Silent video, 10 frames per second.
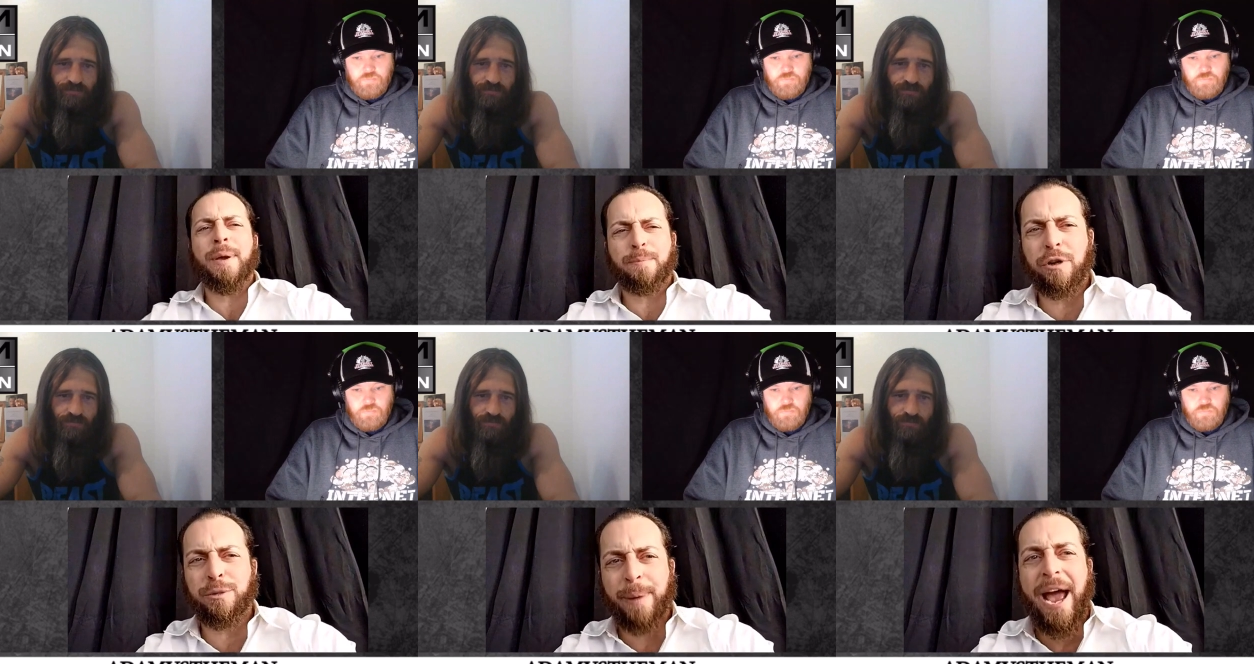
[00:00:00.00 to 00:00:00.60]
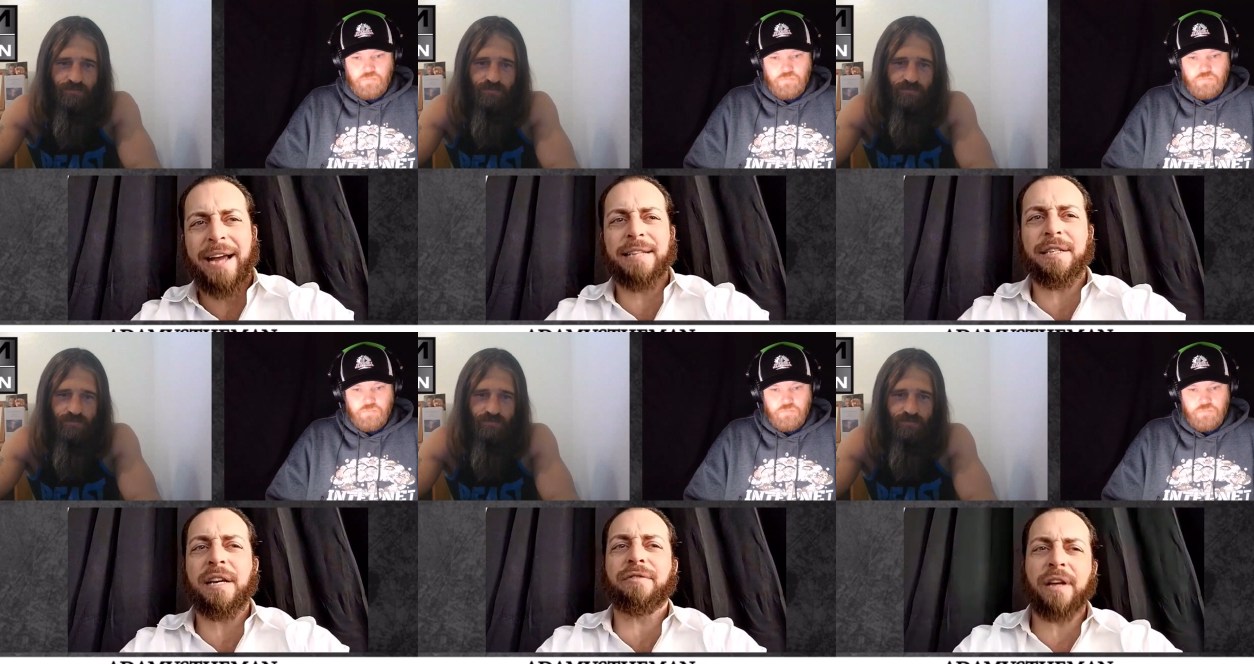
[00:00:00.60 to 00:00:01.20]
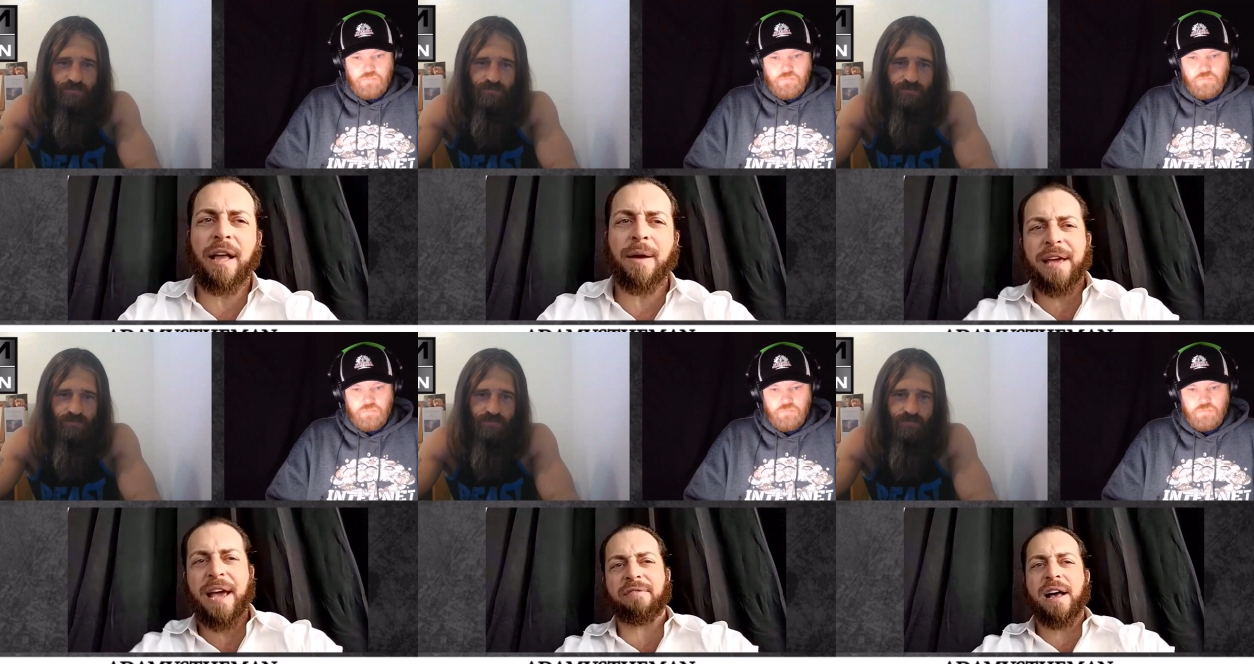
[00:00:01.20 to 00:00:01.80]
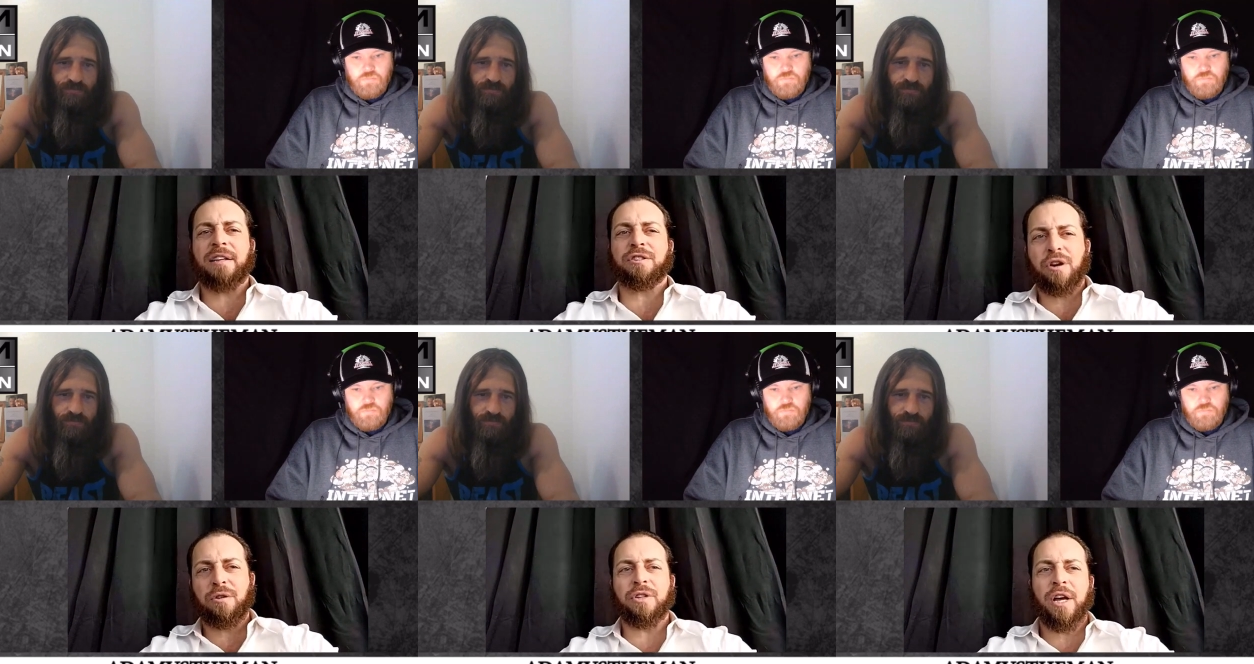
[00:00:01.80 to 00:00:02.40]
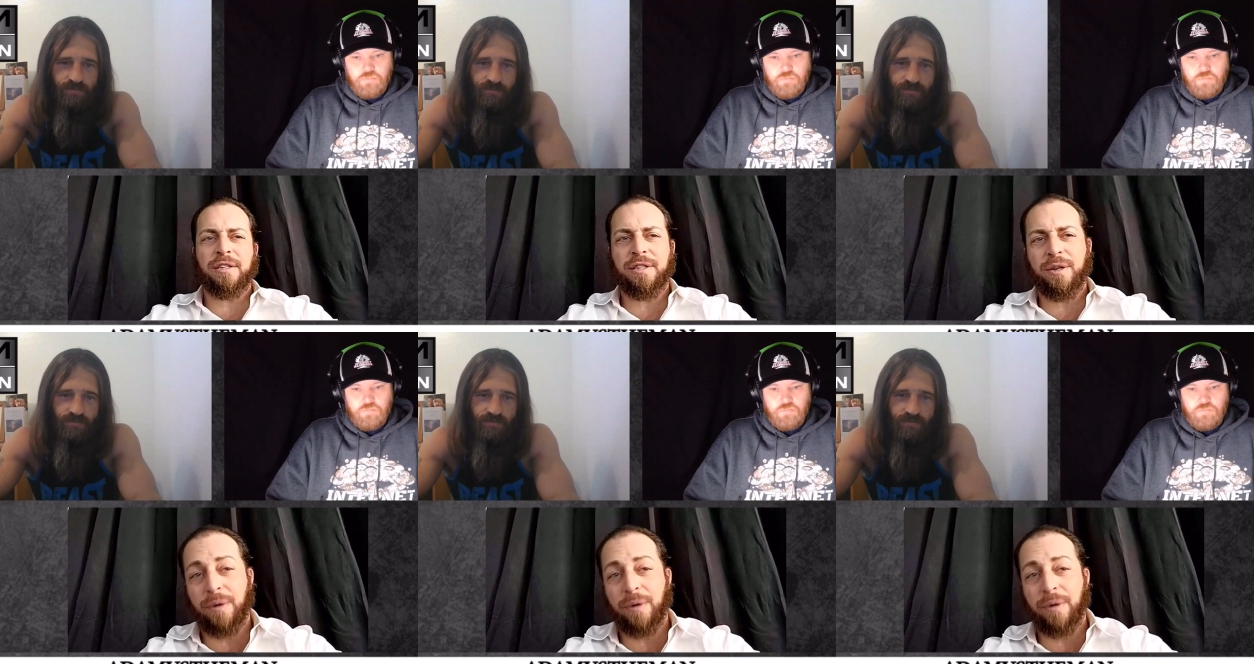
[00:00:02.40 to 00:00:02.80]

Speaker 1: push back and see if they'll let me have Alex Jones on and